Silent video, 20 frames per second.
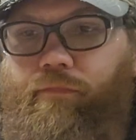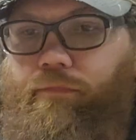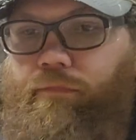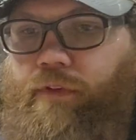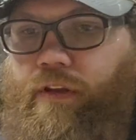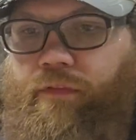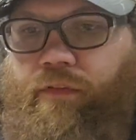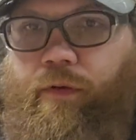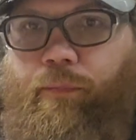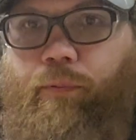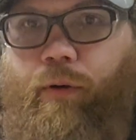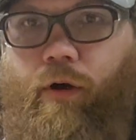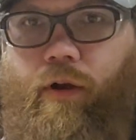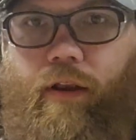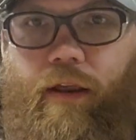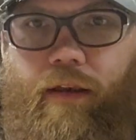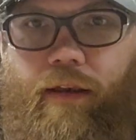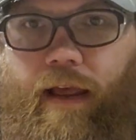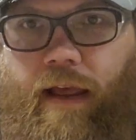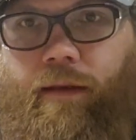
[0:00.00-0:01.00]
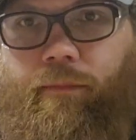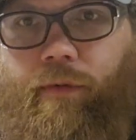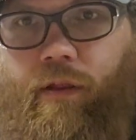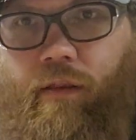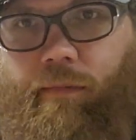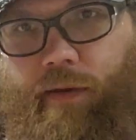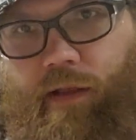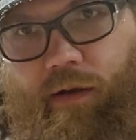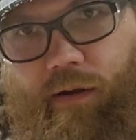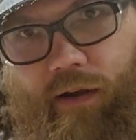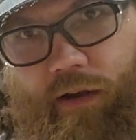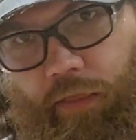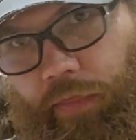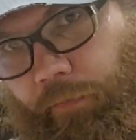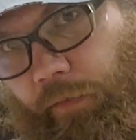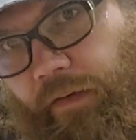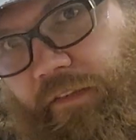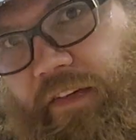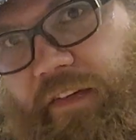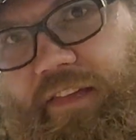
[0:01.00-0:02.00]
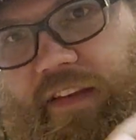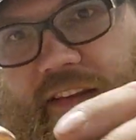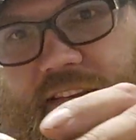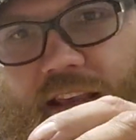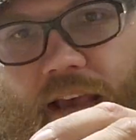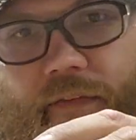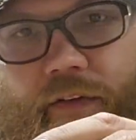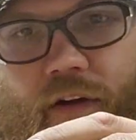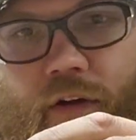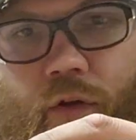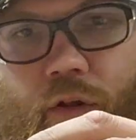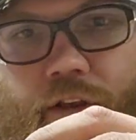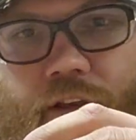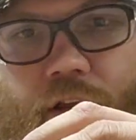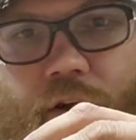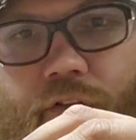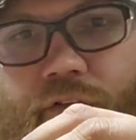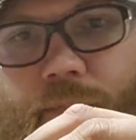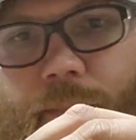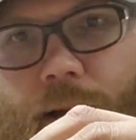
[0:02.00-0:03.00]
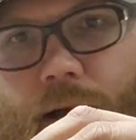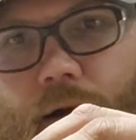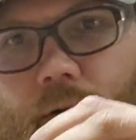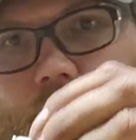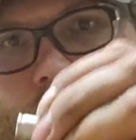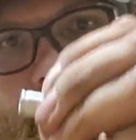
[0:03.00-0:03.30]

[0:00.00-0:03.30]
if you put a 9mm in a 357, it only goes about